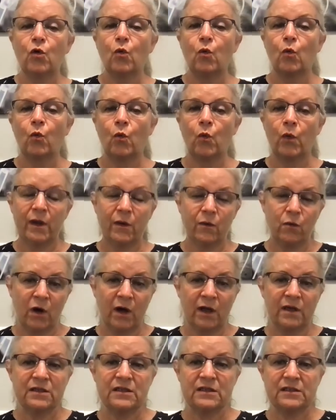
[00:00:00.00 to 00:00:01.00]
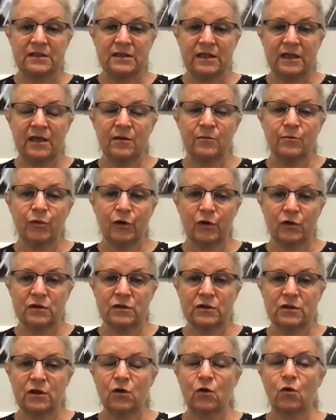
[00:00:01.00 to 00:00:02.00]
we want to see in
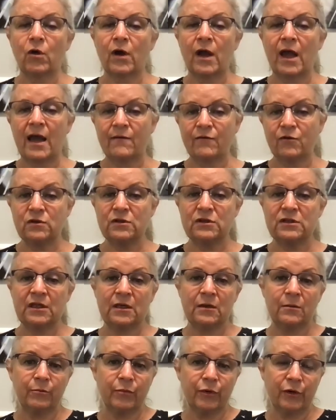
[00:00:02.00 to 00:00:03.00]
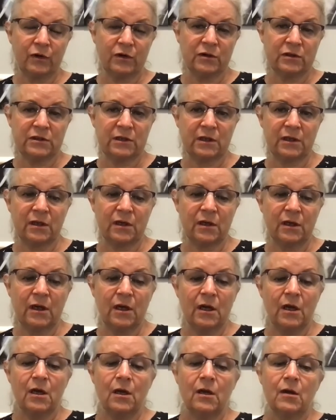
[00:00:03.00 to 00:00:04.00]
person or have you seen in person,
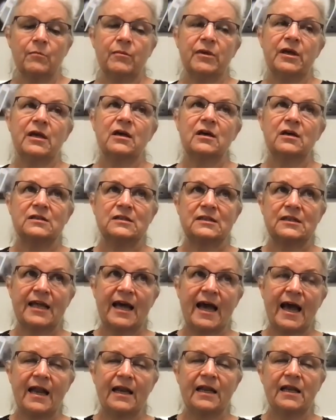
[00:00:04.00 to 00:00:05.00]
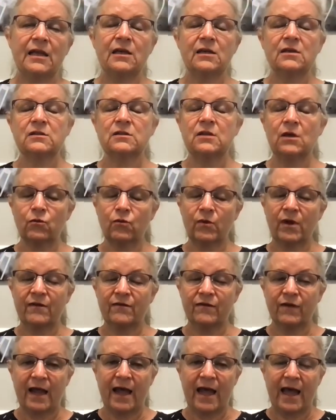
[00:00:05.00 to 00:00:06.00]
because that is a
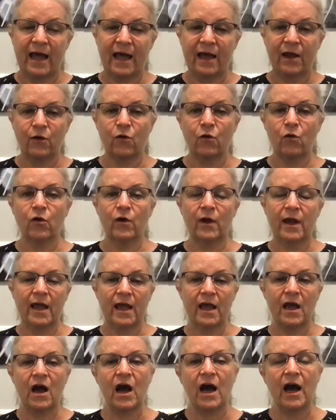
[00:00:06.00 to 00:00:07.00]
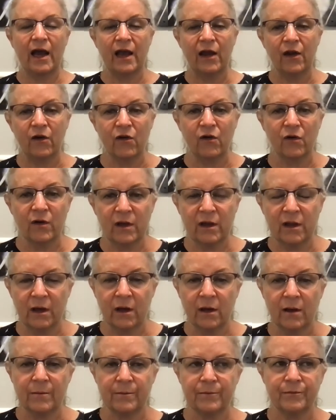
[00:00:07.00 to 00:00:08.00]
red flag or a higher
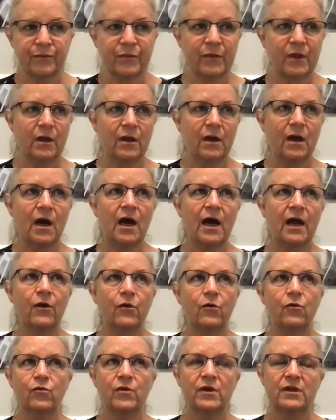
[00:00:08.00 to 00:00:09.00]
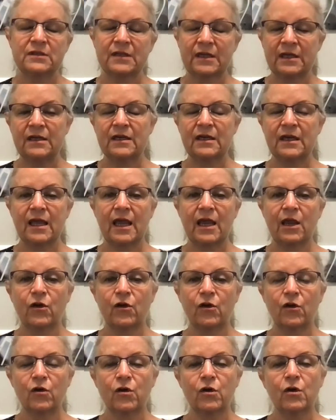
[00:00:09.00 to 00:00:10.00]
risk
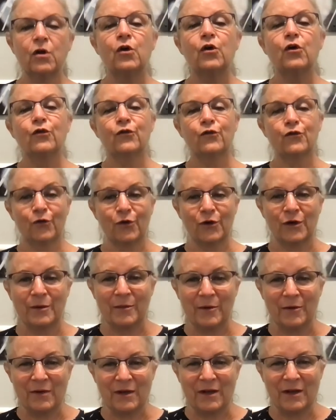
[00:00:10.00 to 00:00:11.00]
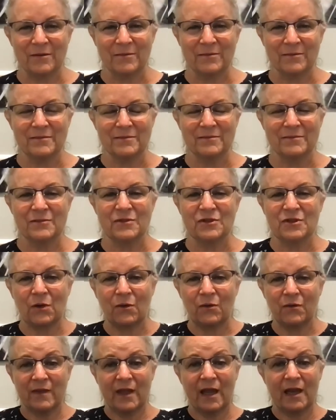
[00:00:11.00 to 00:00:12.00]
indicator for pneumonia.
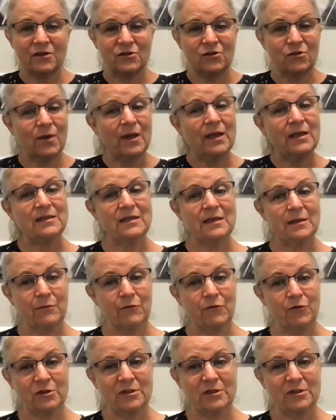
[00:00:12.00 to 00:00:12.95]
So that is a great tip for